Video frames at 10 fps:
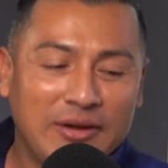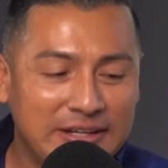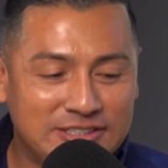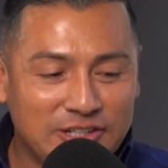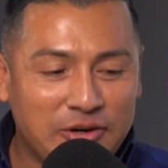
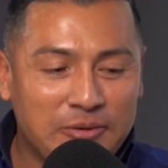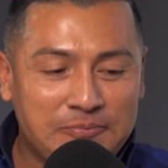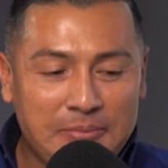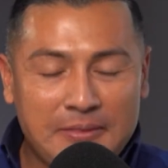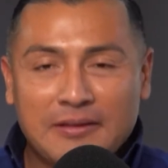okay,
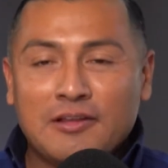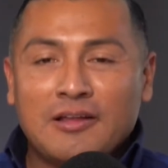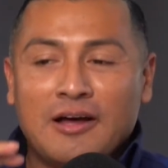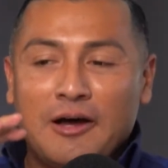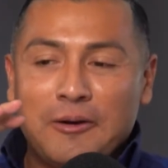so
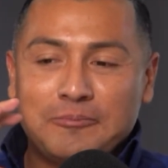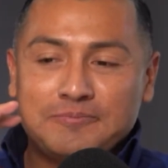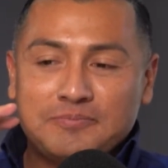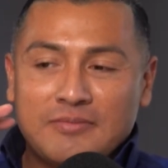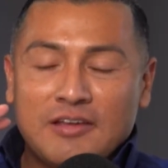
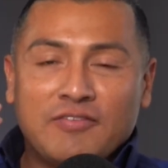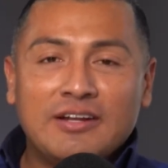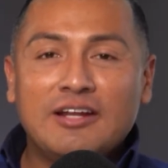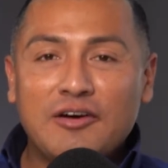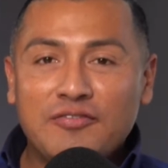um,
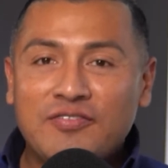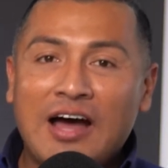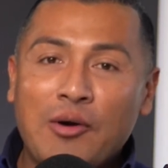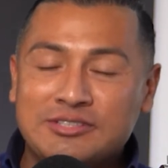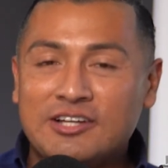funny enough,
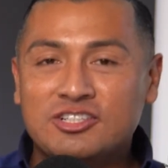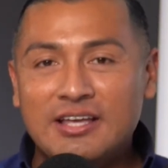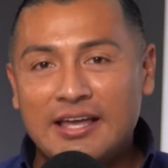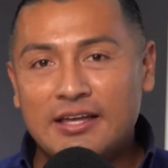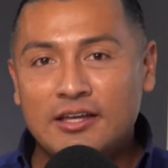I was
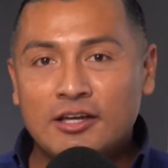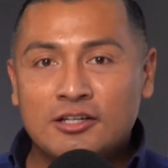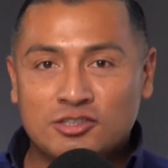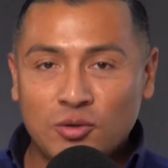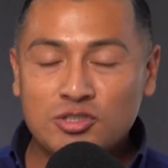actually a
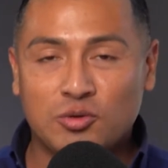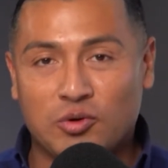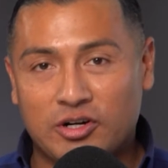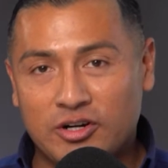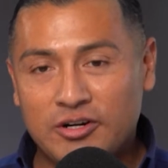social
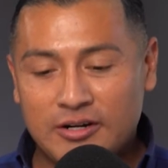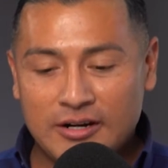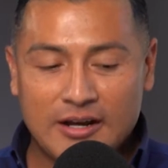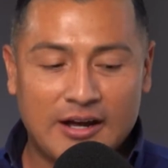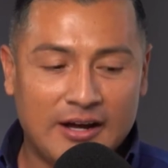worker
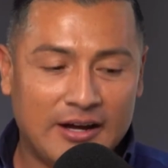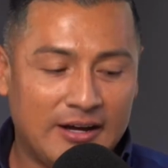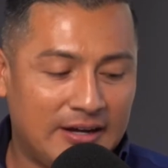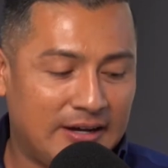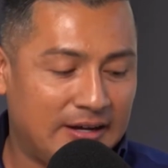uh,
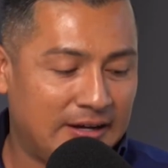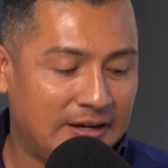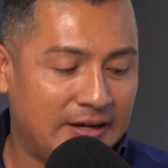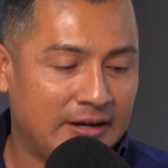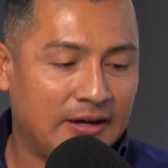
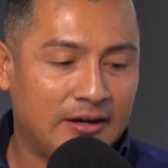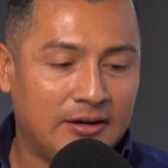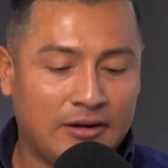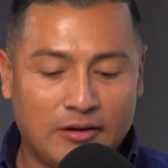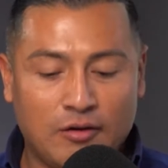uh,
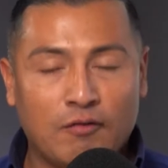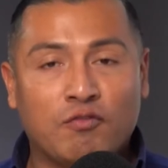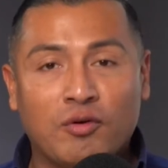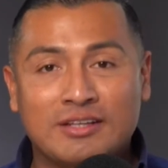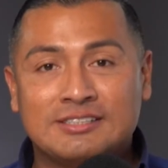uh
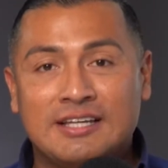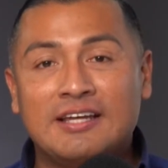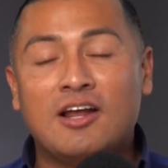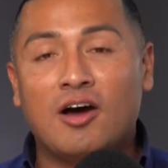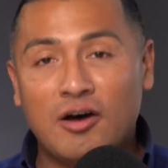for the
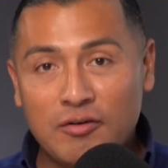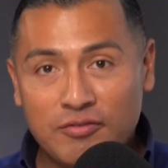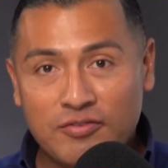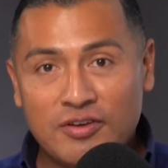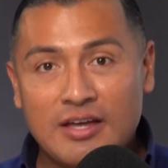state
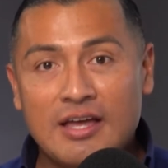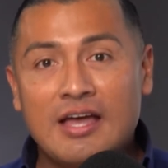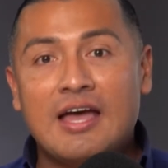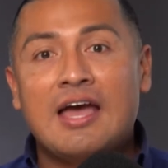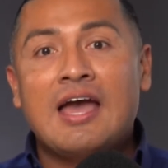of
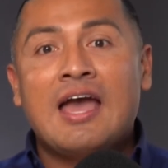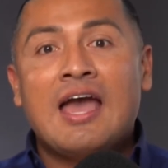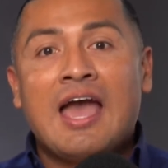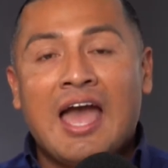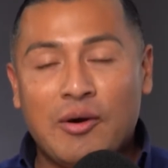
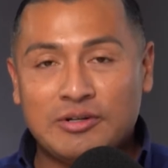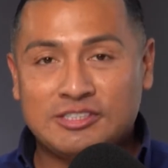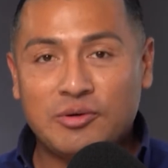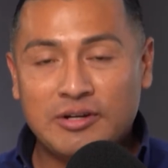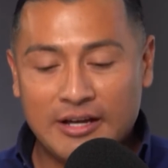
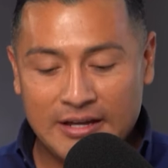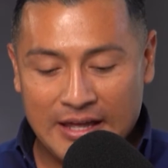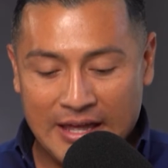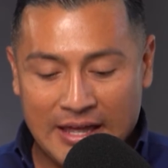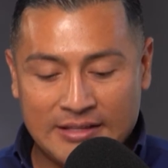
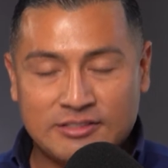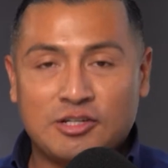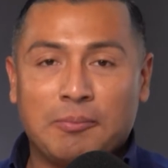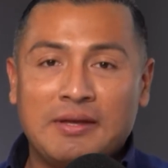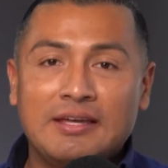Arizona, and
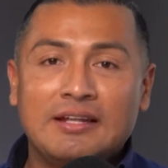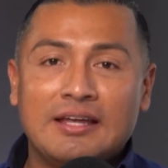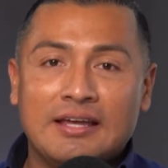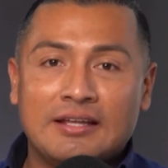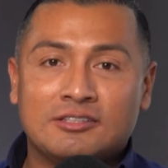so being
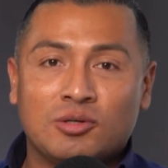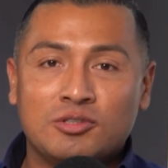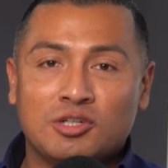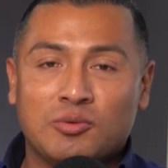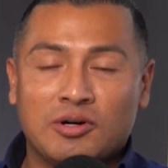in
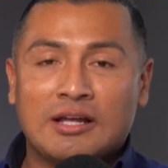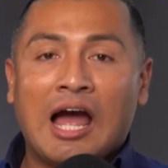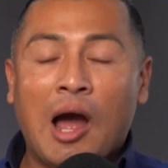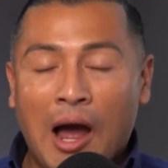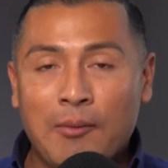social work,
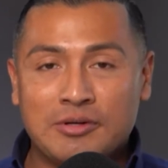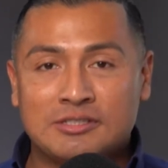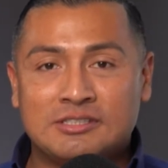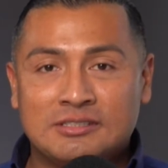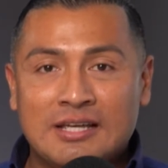I, I
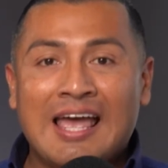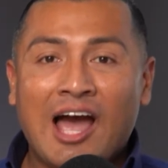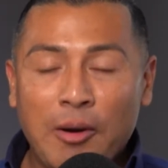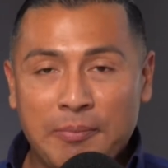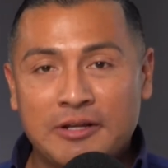was
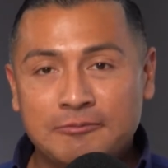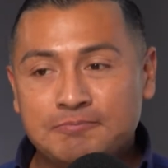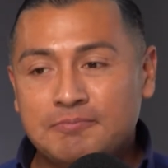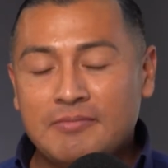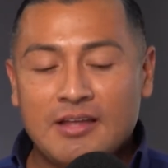helping
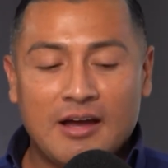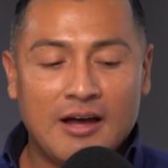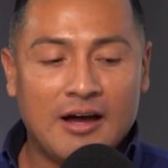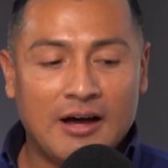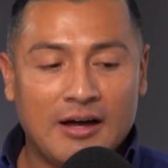
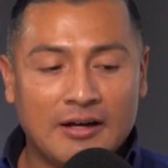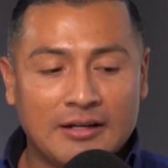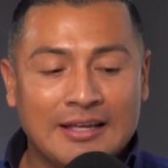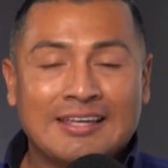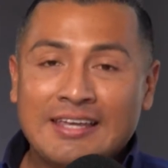uh,
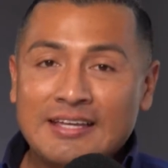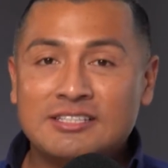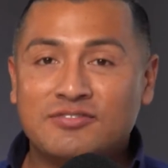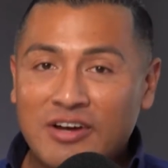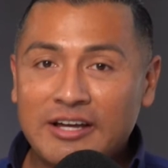
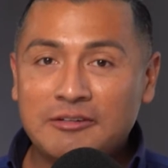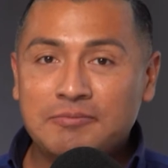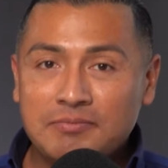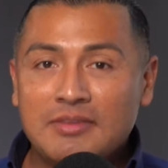kids find